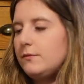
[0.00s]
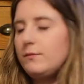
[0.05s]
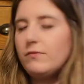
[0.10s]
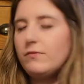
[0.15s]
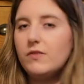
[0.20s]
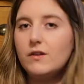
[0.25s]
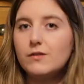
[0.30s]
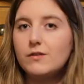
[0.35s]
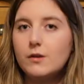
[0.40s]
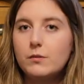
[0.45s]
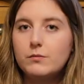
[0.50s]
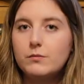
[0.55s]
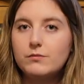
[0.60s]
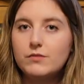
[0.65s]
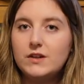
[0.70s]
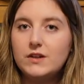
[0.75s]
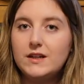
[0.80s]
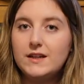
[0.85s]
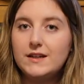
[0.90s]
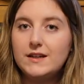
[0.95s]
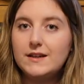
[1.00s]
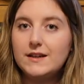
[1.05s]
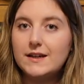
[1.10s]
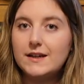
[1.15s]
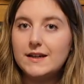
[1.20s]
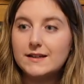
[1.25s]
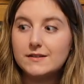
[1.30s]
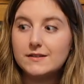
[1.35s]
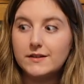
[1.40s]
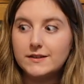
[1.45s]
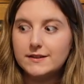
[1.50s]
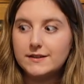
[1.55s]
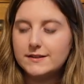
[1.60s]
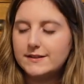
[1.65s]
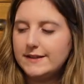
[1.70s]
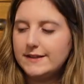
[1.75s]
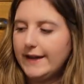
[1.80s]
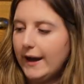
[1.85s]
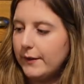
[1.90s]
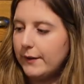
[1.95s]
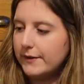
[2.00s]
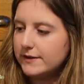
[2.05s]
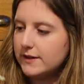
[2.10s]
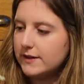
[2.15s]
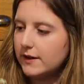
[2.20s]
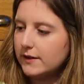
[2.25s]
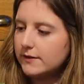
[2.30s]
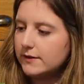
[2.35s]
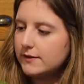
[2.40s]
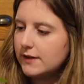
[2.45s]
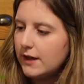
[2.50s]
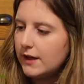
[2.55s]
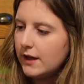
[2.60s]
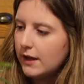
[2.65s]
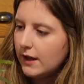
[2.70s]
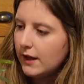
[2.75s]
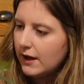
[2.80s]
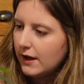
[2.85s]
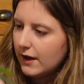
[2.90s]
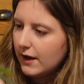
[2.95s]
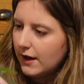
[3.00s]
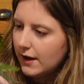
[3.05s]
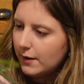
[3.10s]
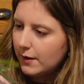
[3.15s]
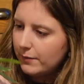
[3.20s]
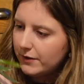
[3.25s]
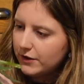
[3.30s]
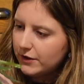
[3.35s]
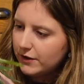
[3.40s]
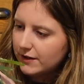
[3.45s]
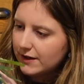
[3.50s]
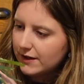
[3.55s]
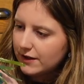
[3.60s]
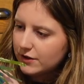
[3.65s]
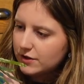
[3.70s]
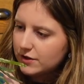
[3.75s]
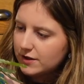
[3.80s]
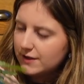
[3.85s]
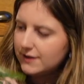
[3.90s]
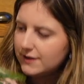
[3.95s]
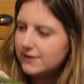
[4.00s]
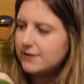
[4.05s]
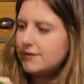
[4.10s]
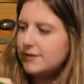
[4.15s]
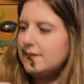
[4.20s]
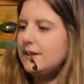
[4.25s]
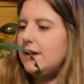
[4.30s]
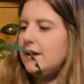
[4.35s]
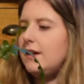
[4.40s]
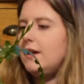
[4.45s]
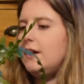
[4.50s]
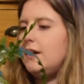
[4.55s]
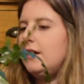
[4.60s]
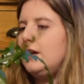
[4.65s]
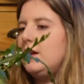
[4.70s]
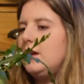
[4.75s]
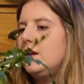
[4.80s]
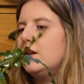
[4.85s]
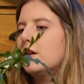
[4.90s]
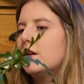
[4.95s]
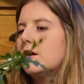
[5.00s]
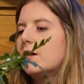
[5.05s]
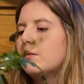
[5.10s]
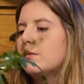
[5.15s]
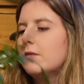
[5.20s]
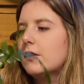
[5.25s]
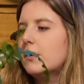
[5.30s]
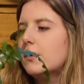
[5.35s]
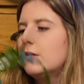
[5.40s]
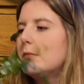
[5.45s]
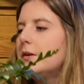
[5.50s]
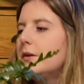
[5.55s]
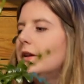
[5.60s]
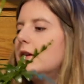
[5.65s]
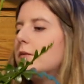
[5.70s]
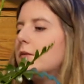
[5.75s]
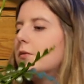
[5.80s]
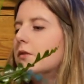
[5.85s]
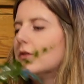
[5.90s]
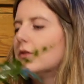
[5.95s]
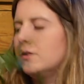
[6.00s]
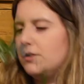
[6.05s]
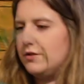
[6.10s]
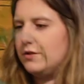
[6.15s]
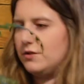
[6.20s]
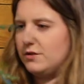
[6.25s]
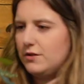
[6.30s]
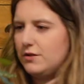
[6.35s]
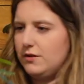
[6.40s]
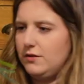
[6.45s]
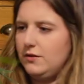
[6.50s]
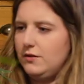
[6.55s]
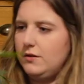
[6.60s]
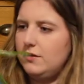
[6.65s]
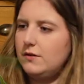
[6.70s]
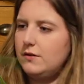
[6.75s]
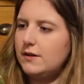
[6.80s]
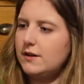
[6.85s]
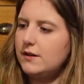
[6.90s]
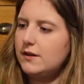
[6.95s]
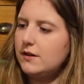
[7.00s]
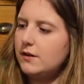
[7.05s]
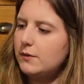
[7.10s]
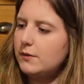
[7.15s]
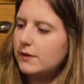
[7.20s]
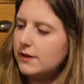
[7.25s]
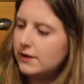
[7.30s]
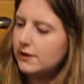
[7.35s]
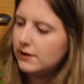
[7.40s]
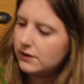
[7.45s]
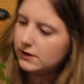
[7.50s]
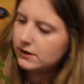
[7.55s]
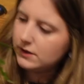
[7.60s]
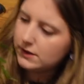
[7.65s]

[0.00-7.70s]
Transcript: so I'm really excited to see how it does. And you can actually see, am I going to be able to show you anywhere?